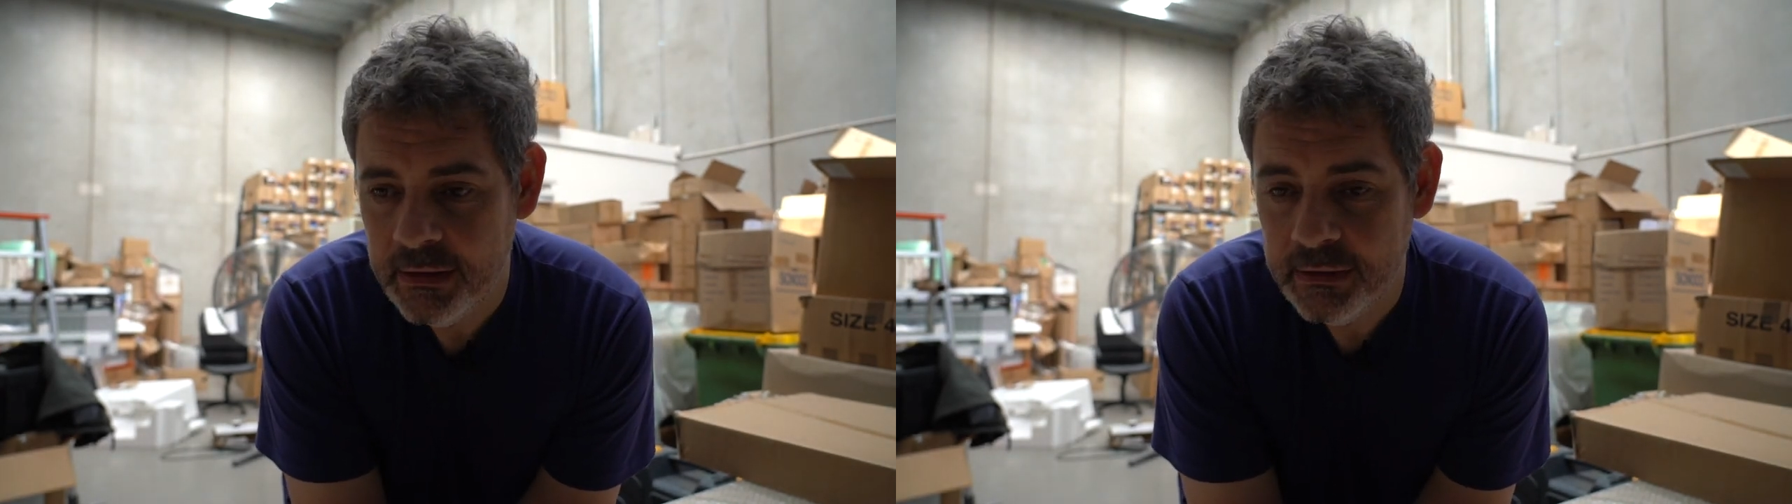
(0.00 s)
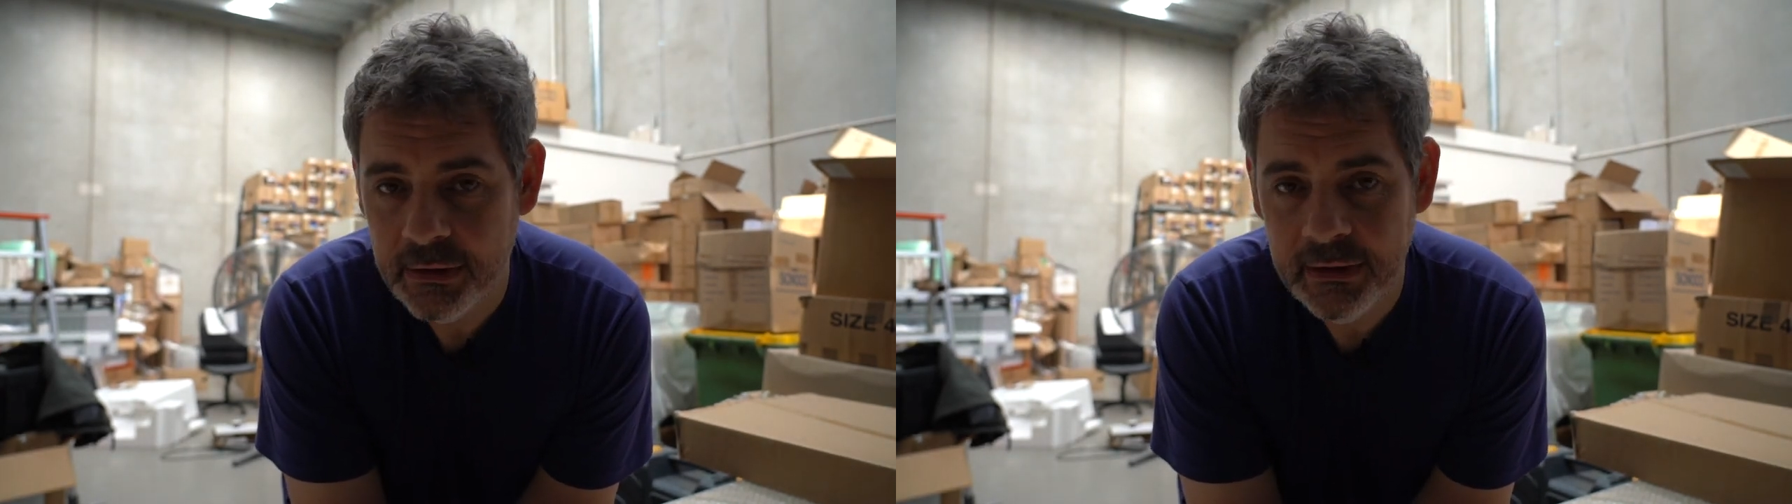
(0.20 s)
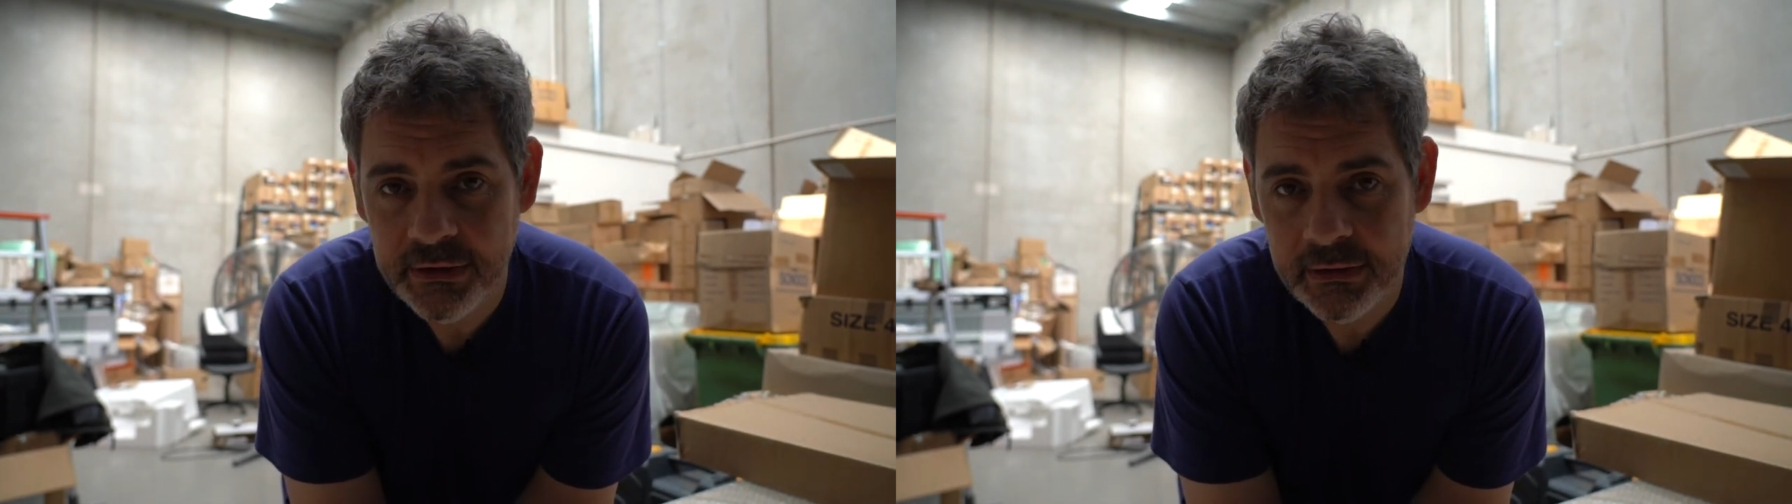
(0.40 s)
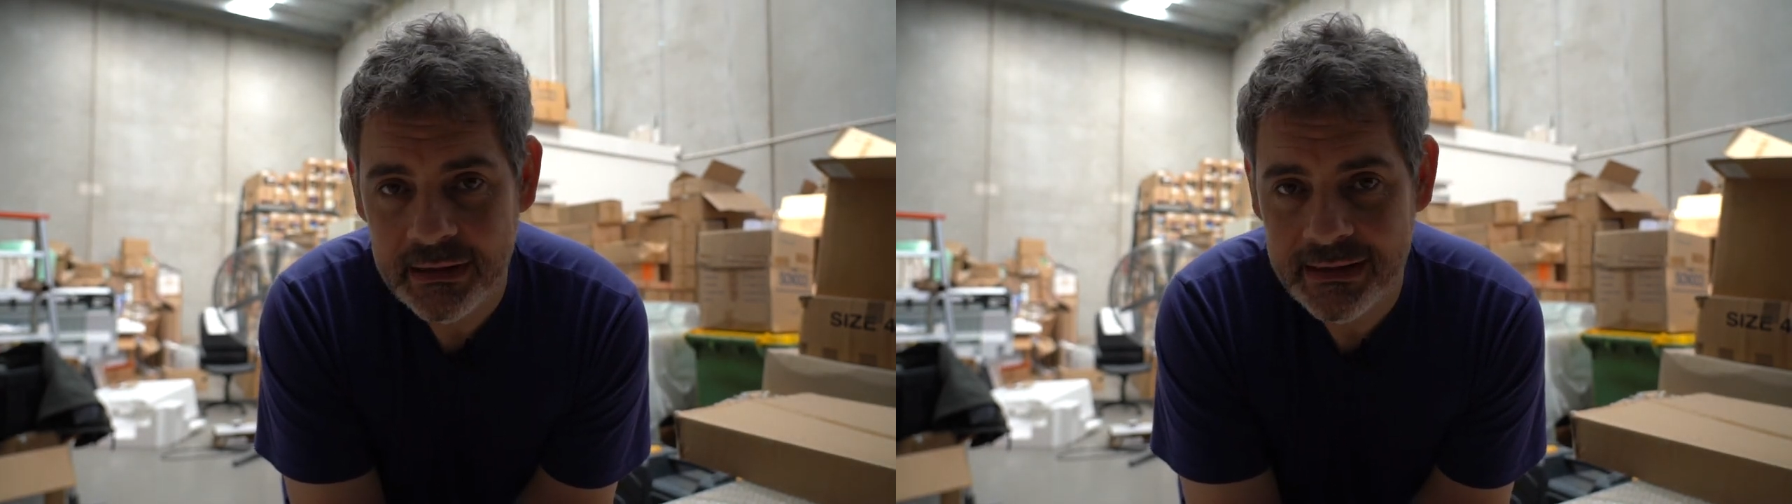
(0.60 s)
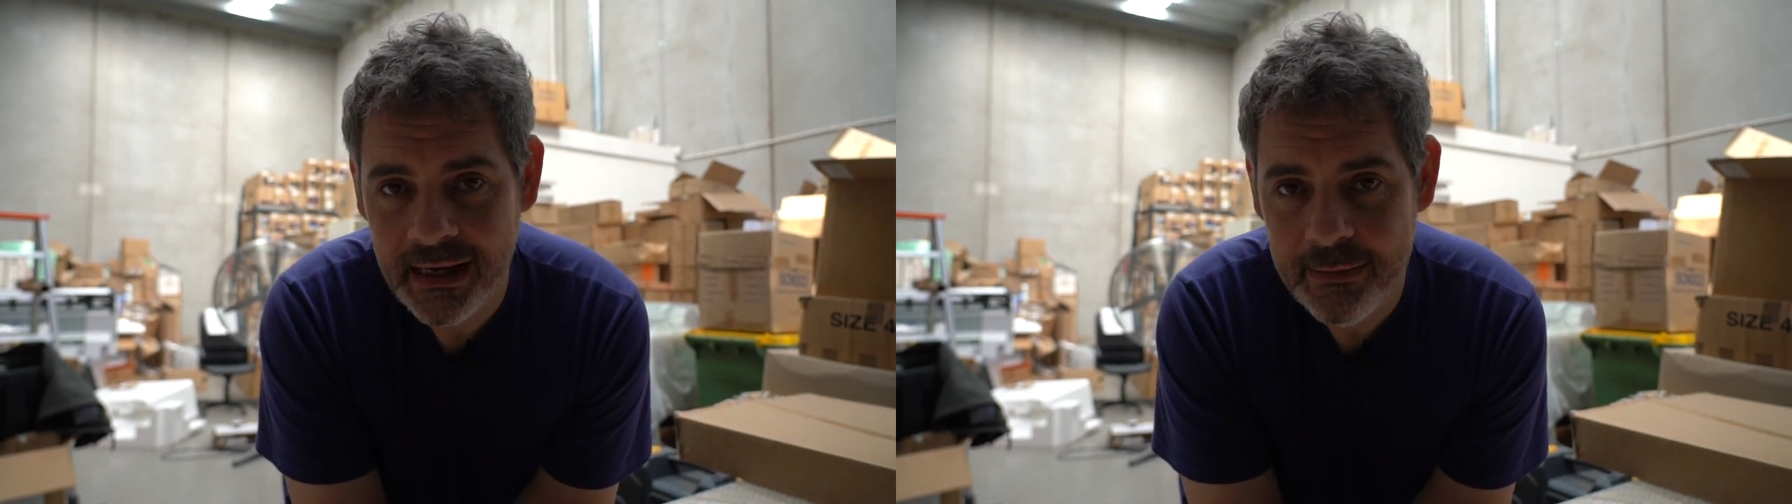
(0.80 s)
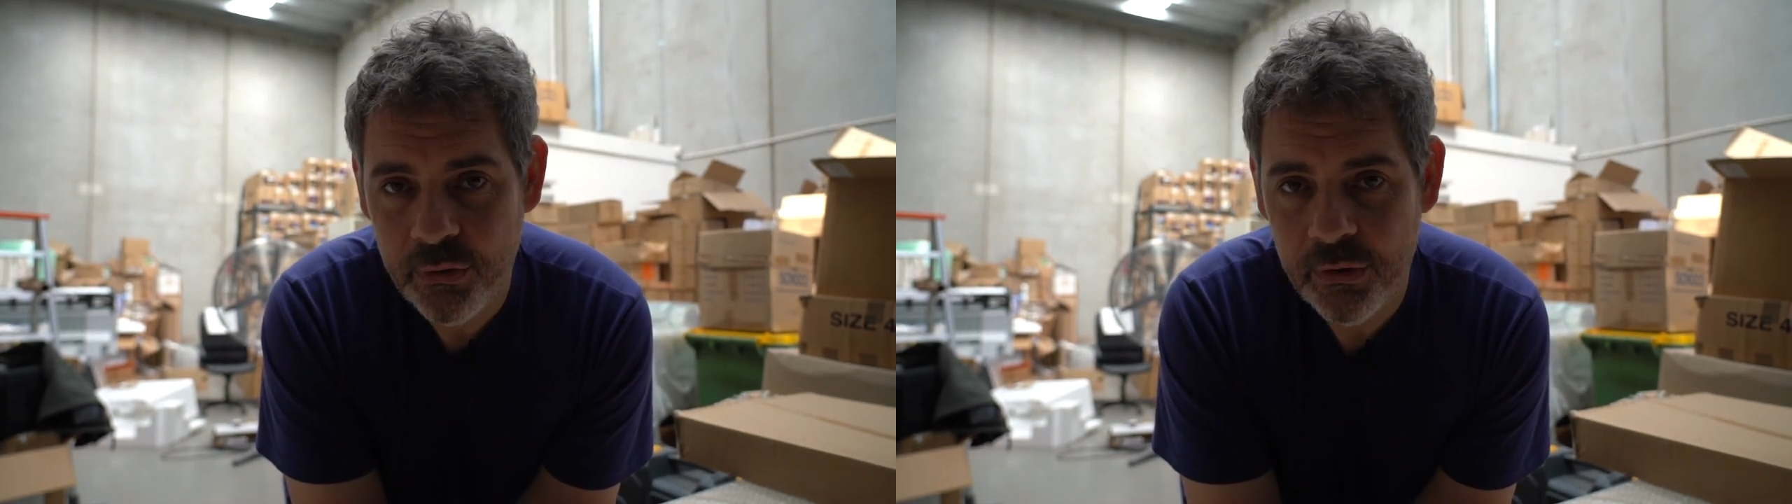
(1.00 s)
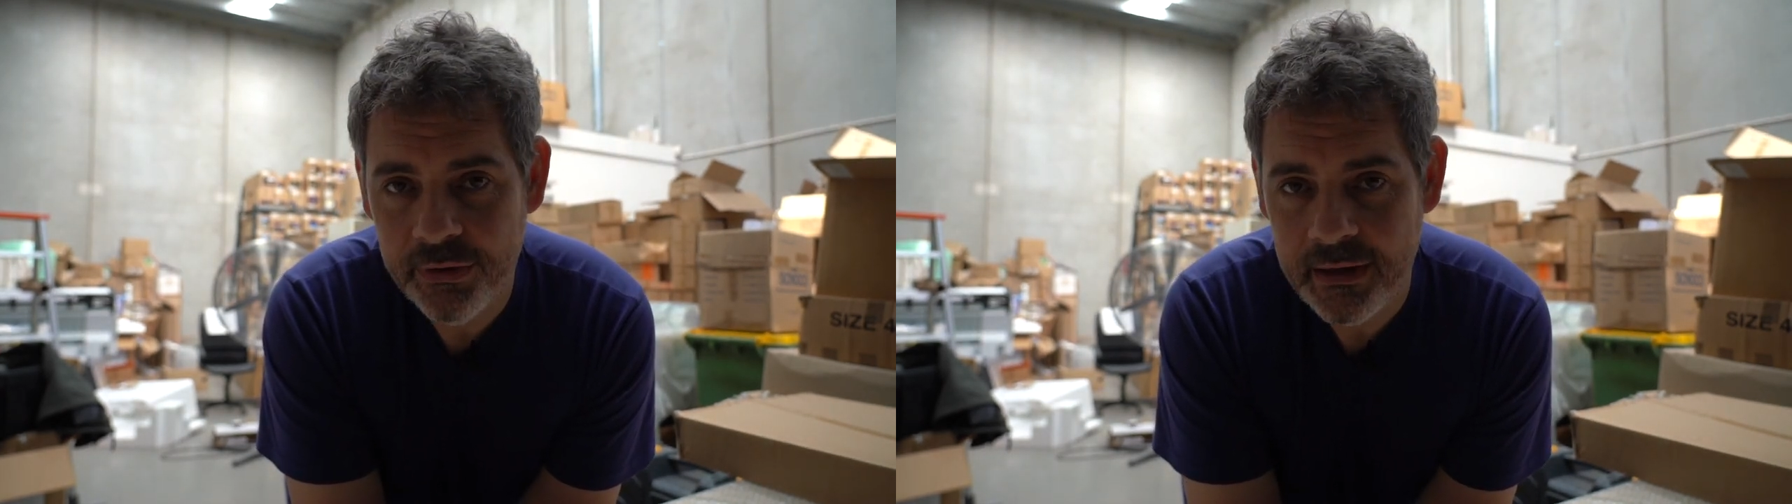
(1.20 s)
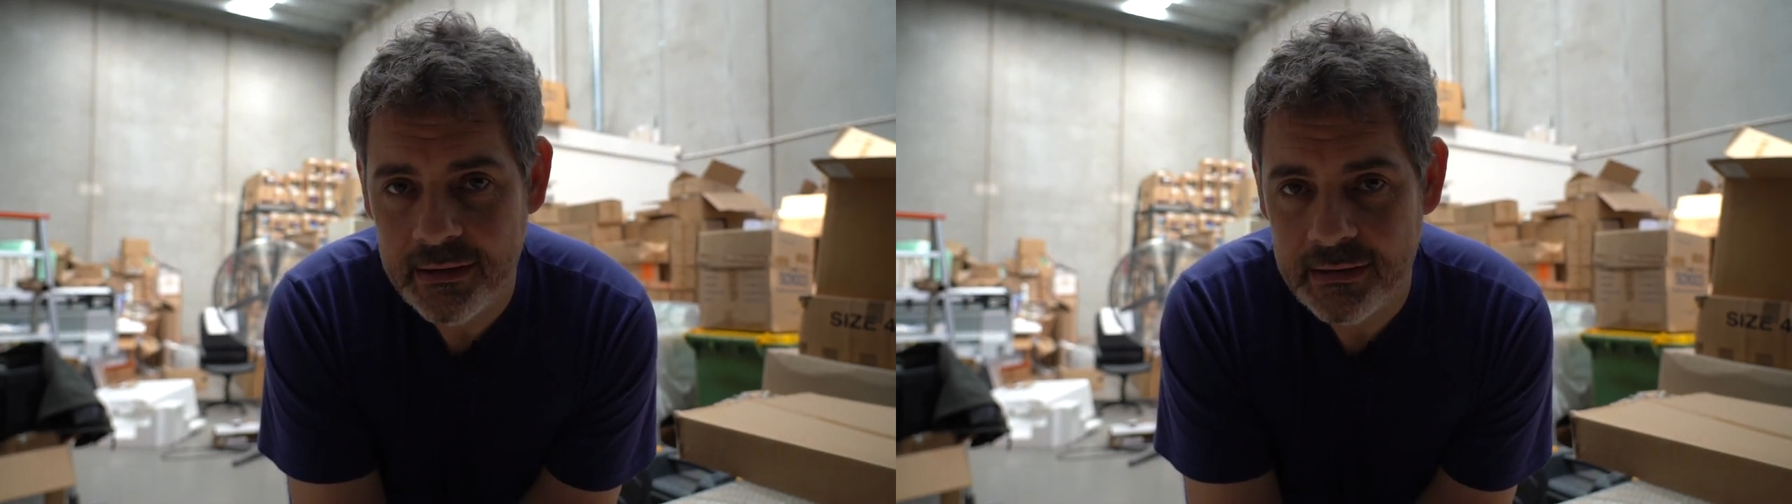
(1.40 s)
So literally, same book on
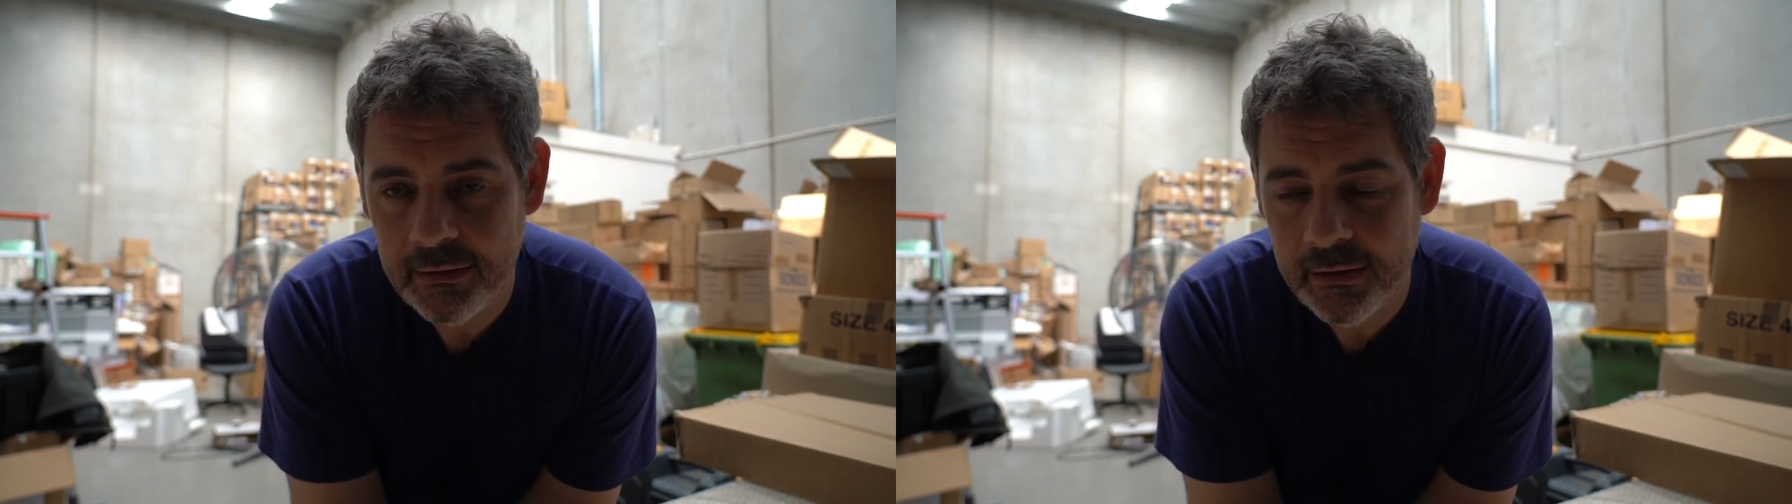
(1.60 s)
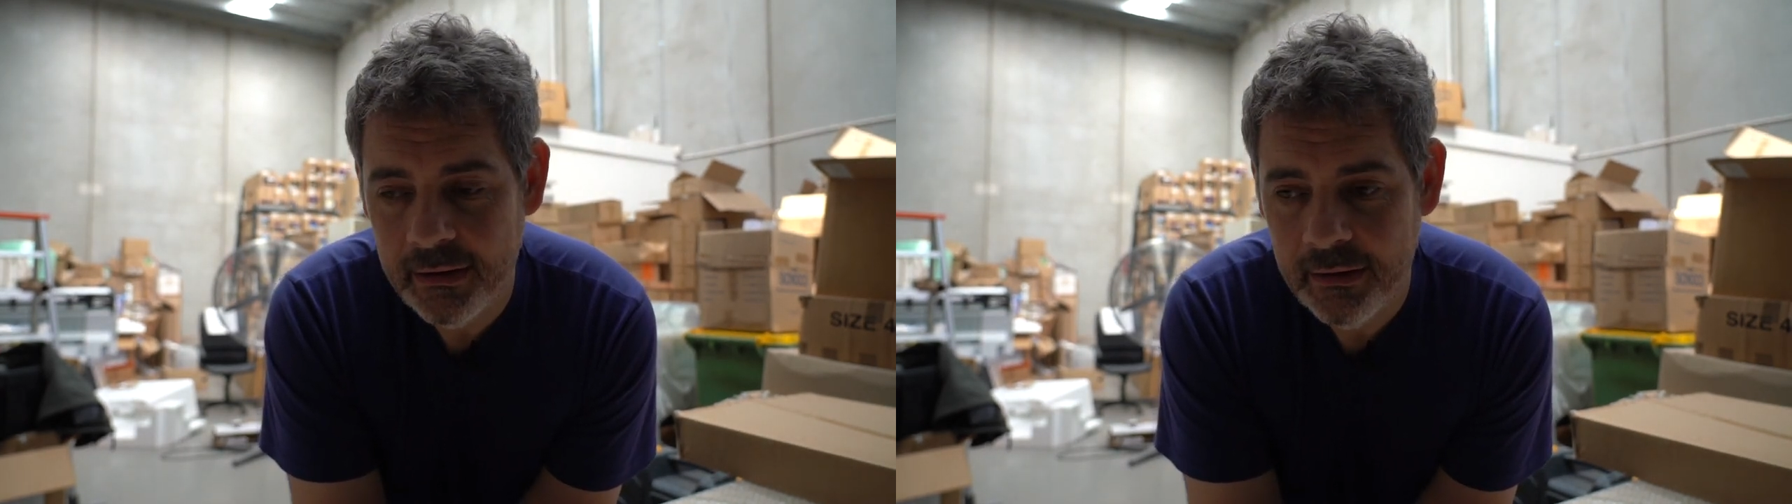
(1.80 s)
the inside,